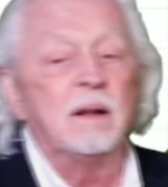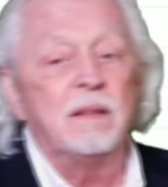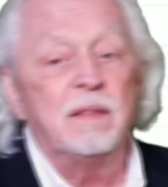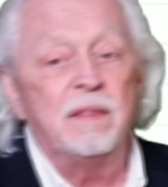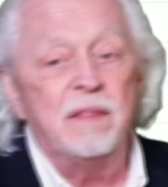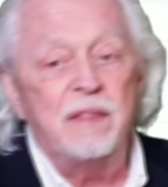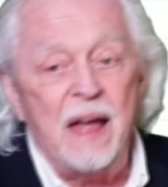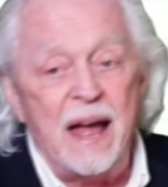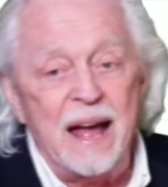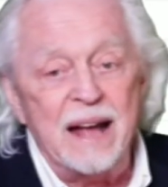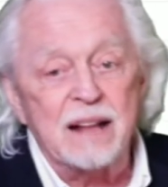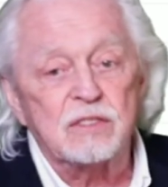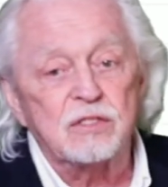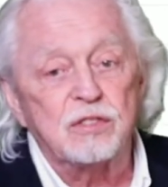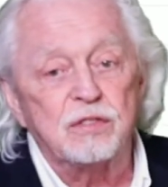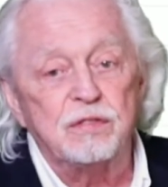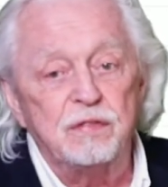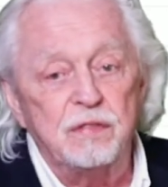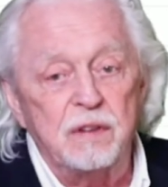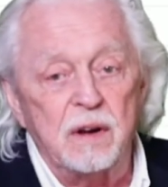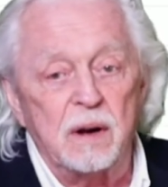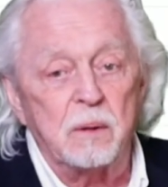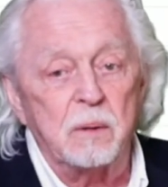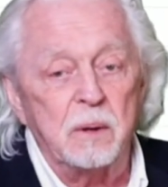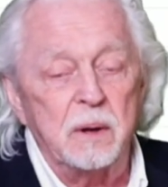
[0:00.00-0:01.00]
That's
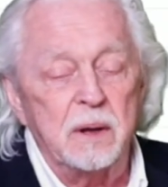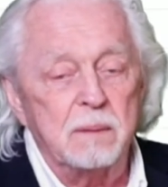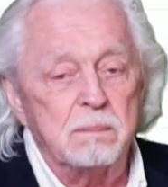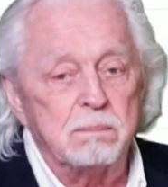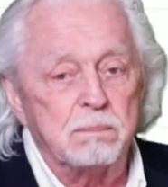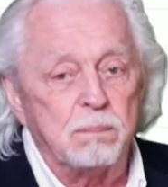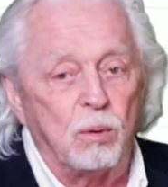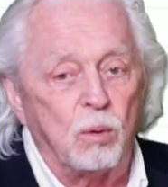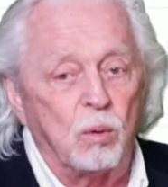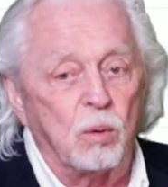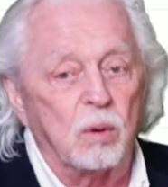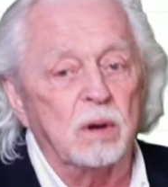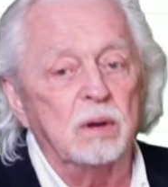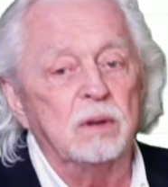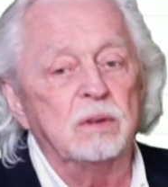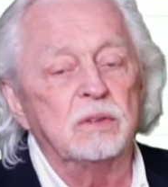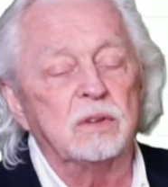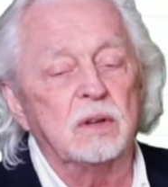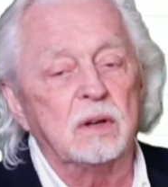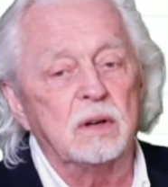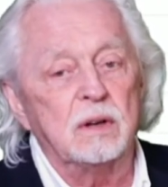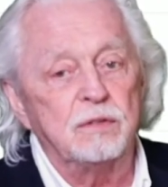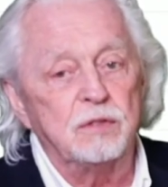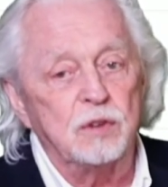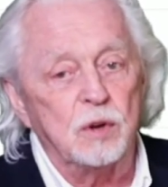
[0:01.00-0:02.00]
very important.
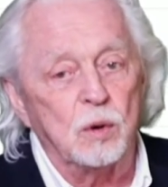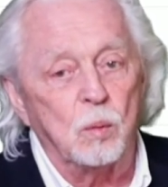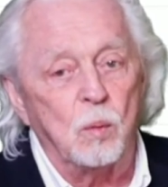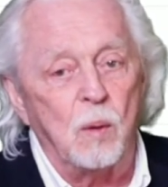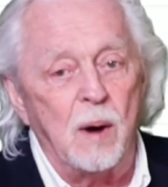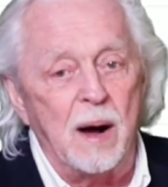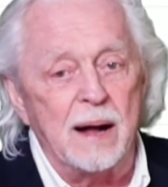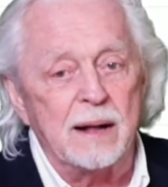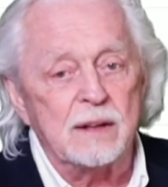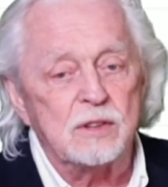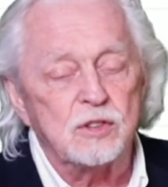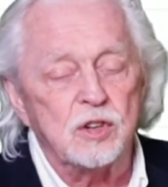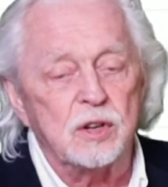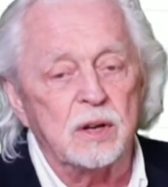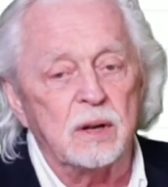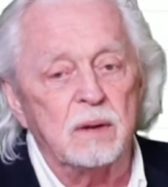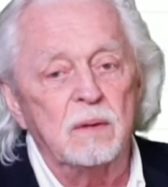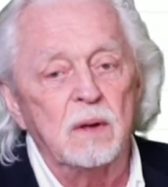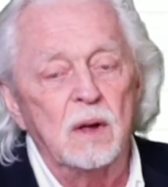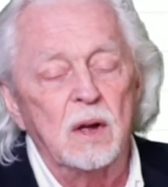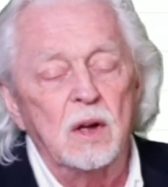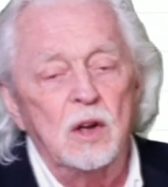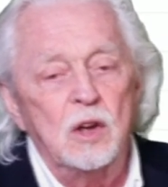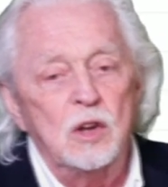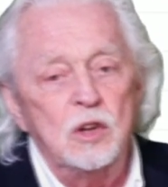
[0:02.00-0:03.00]
And if you're watching,
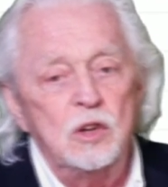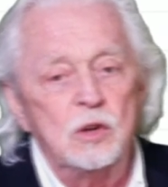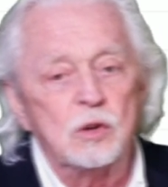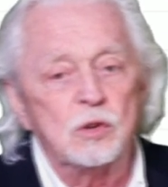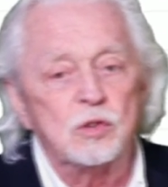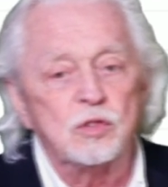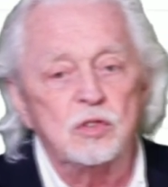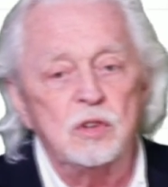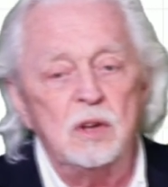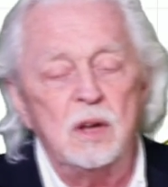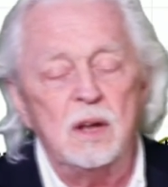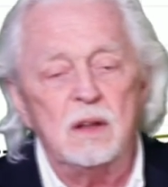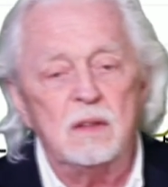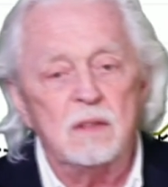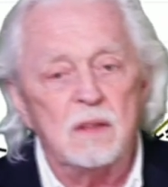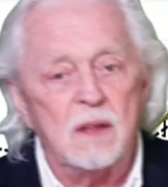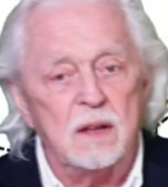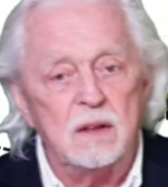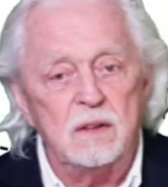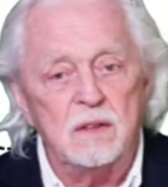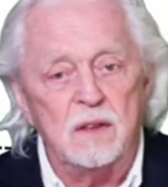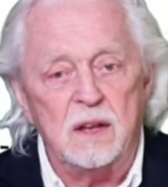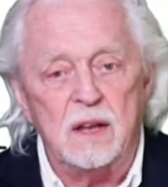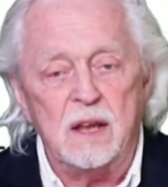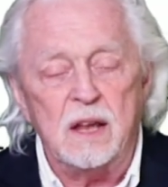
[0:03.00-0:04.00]
you're seeing
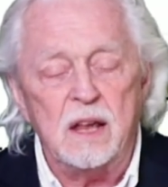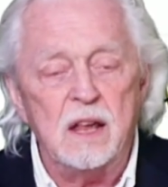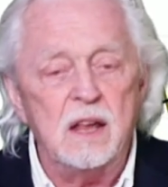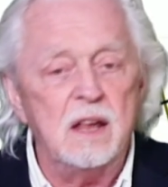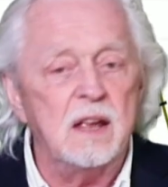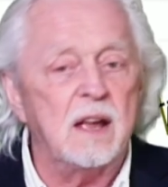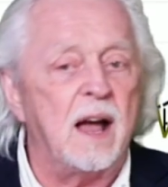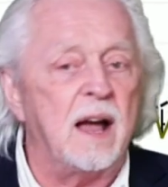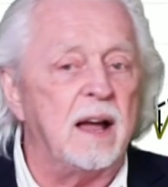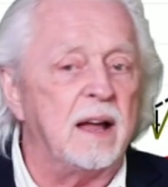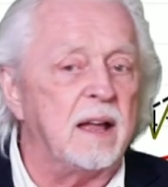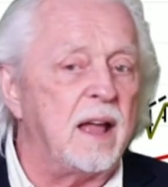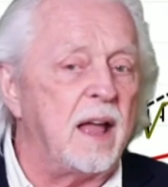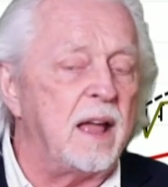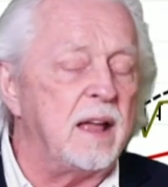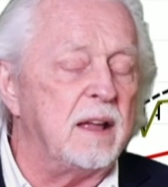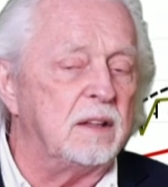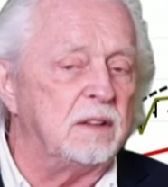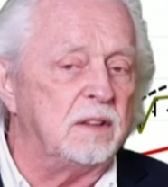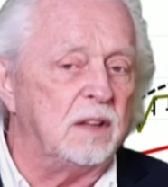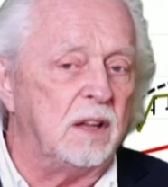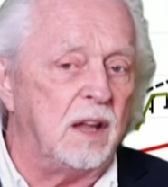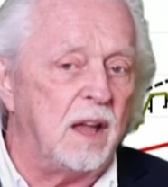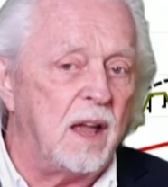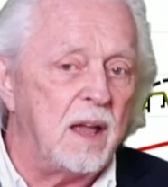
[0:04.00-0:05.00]
in the EIA
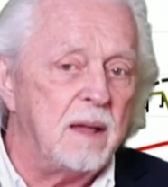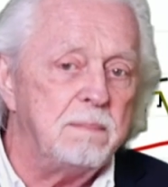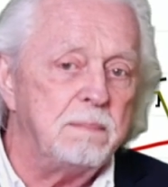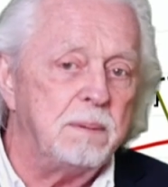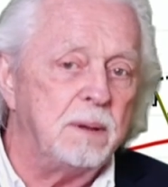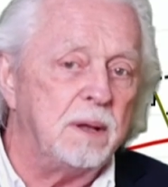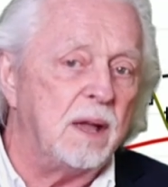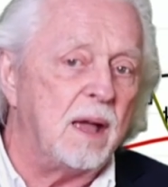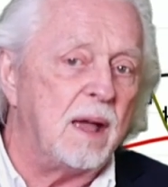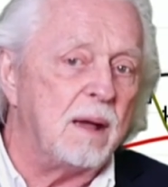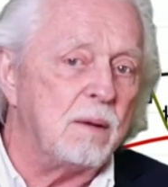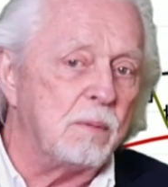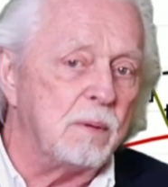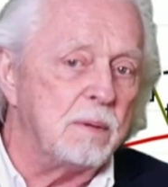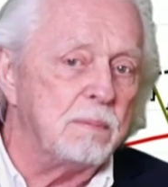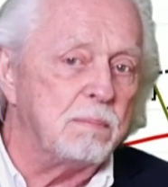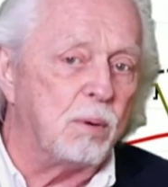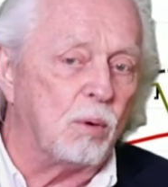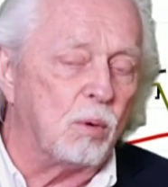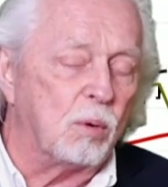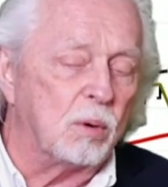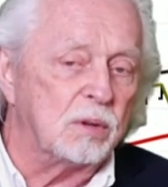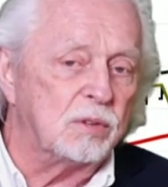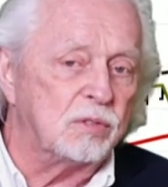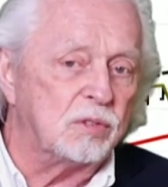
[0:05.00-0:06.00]
and the APA
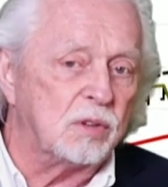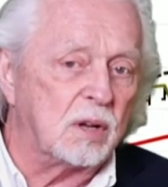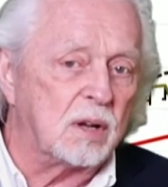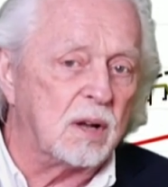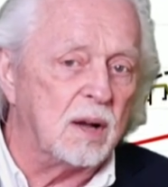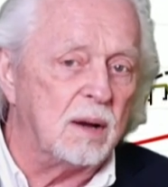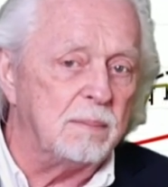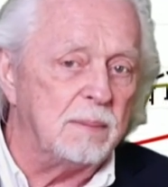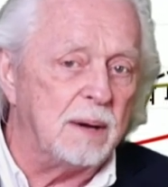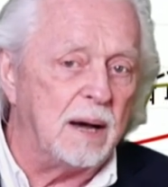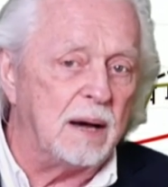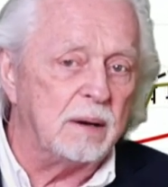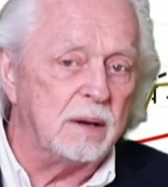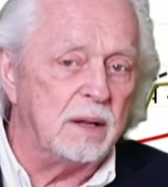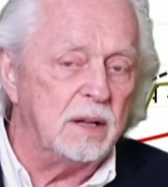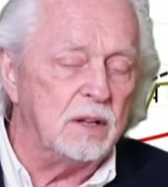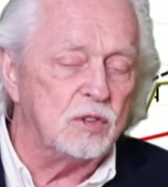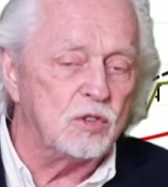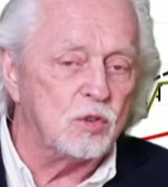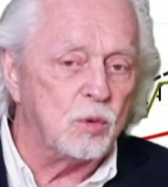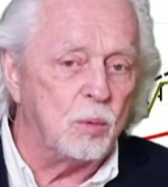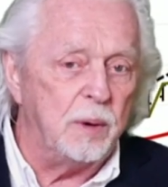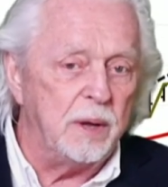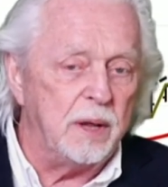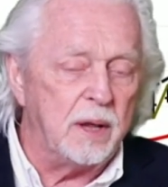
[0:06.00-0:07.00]
reports that come out
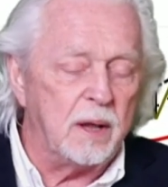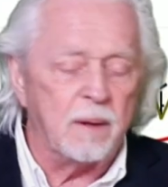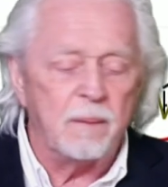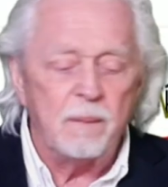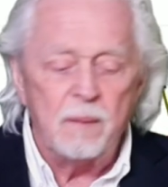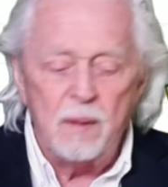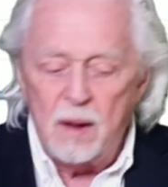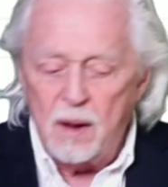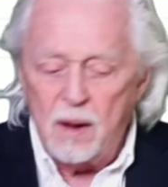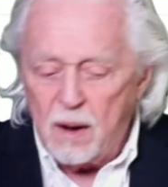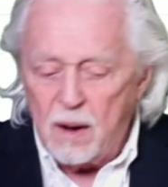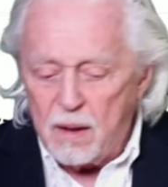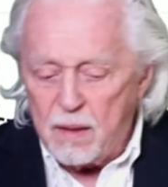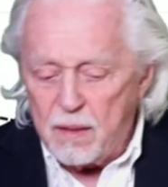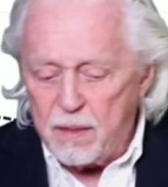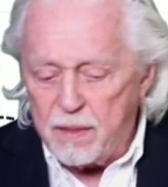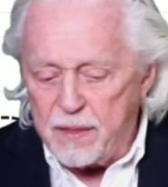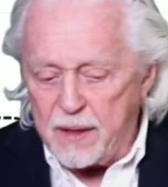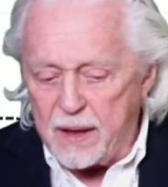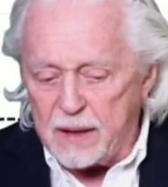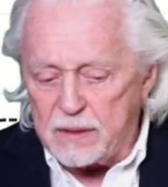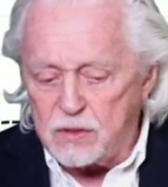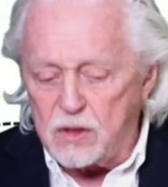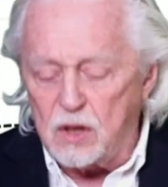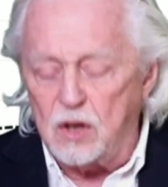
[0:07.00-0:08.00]
each week
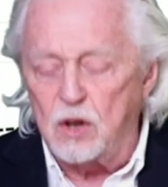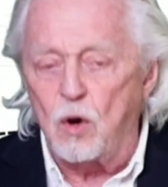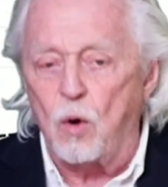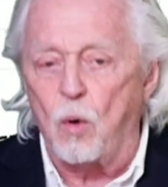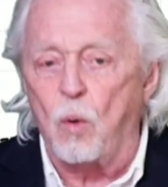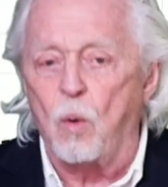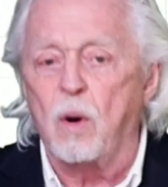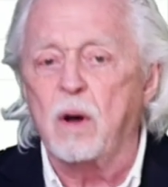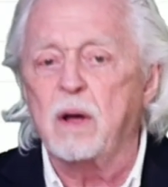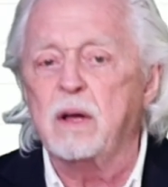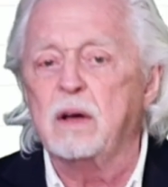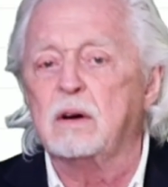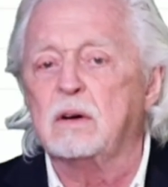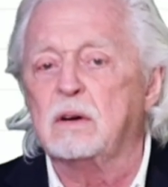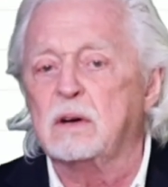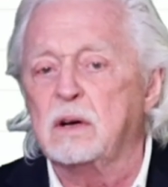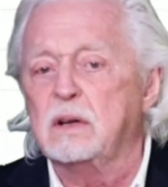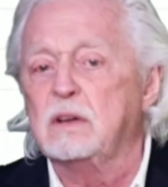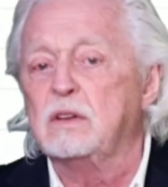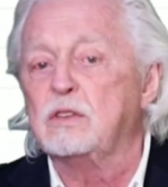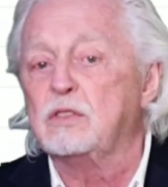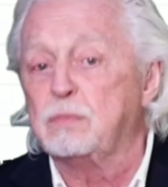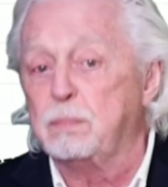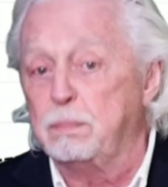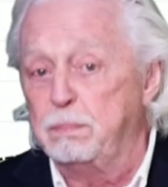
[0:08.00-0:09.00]
that the oil
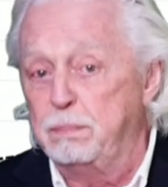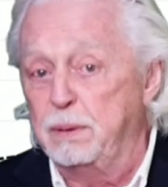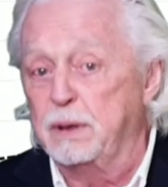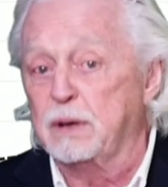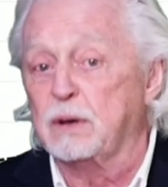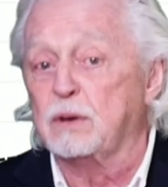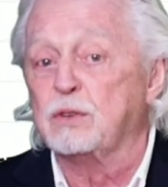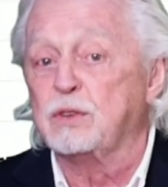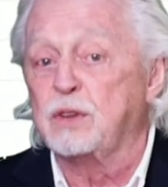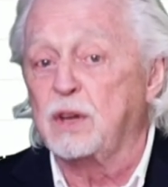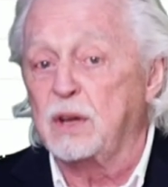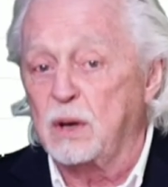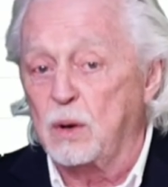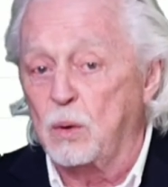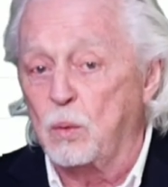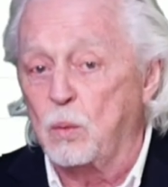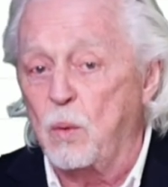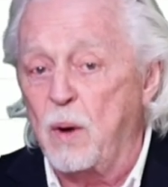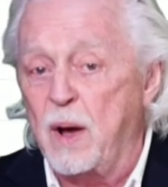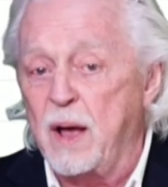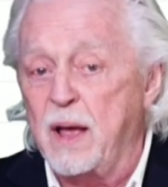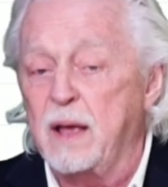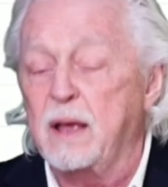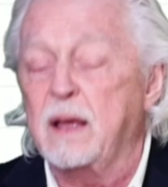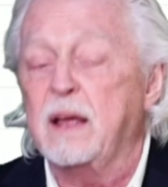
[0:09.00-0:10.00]
is building away.